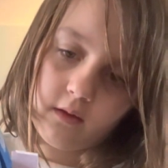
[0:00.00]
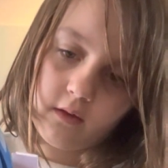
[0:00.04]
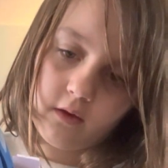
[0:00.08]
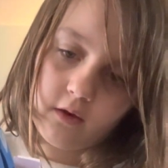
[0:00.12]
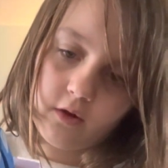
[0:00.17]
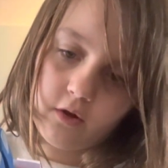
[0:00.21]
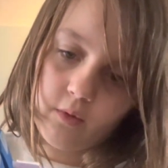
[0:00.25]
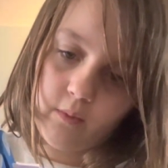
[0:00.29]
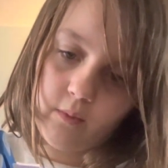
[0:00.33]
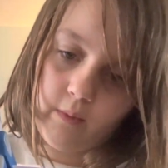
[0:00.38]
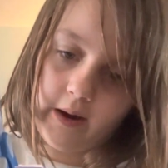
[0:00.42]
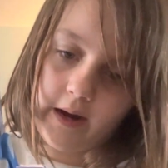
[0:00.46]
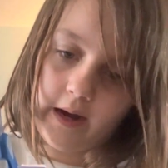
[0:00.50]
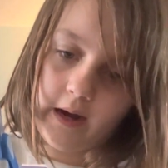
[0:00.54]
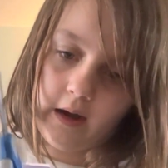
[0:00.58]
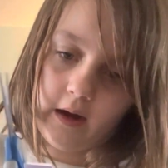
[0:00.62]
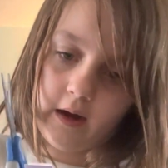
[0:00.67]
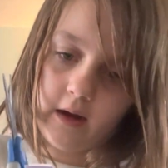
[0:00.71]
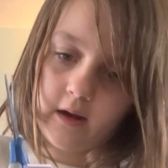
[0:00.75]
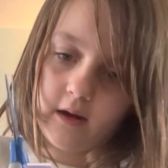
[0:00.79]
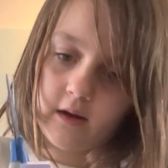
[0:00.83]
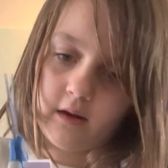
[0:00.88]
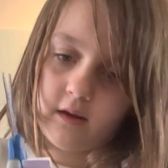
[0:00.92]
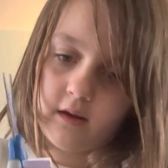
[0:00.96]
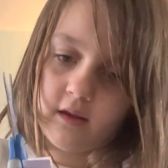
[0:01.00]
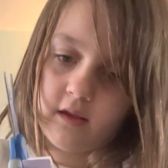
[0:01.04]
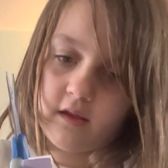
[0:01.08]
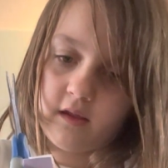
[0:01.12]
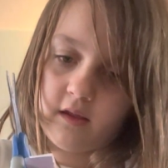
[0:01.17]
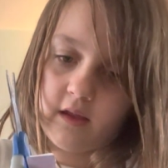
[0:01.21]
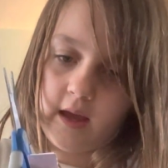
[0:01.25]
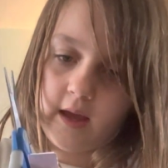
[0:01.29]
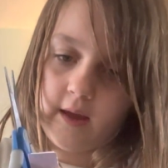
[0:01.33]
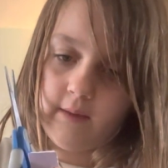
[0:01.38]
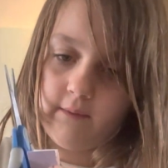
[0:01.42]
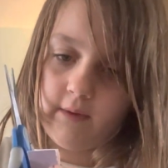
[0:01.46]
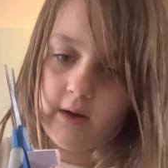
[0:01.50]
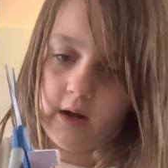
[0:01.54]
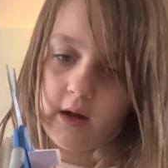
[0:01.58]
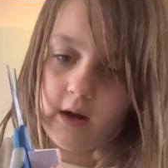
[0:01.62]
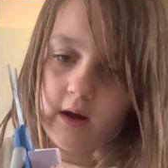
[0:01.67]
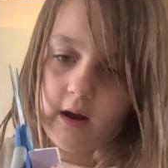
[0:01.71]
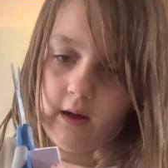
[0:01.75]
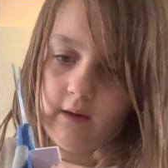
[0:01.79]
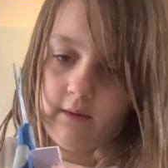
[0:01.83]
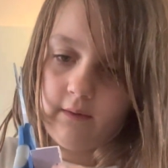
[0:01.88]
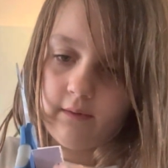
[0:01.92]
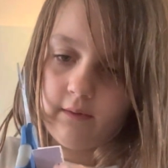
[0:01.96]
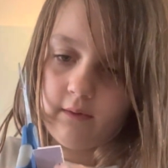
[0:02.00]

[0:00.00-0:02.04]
to where it's even enough.